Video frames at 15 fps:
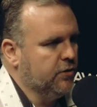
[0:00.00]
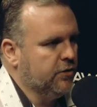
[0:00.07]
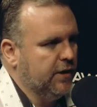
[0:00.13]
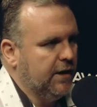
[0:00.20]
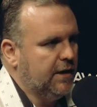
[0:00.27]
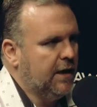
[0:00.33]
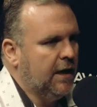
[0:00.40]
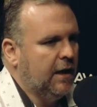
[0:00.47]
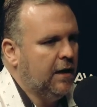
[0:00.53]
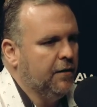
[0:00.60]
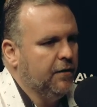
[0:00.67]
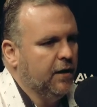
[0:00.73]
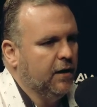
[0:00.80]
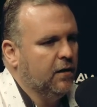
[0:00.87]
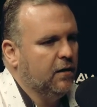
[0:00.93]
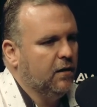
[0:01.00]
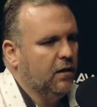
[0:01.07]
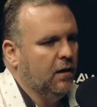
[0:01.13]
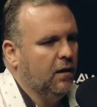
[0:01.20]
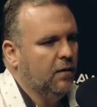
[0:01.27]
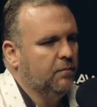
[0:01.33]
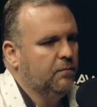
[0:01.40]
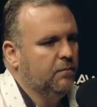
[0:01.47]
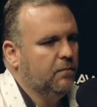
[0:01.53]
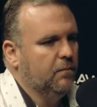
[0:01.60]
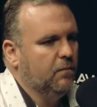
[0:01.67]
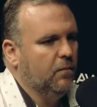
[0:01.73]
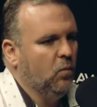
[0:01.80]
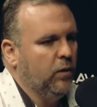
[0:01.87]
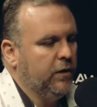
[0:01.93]
treat, and I think um,
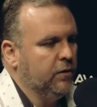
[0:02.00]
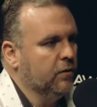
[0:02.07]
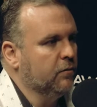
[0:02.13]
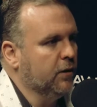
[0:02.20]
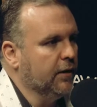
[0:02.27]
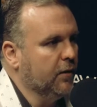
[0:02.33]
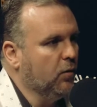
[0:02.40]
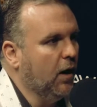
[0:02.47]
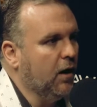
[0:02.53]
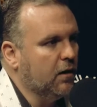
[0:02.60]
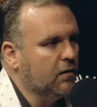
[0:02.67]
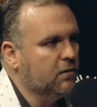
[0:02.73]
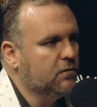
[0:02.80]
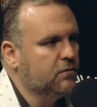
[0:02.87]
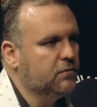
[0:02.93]
we do it really well.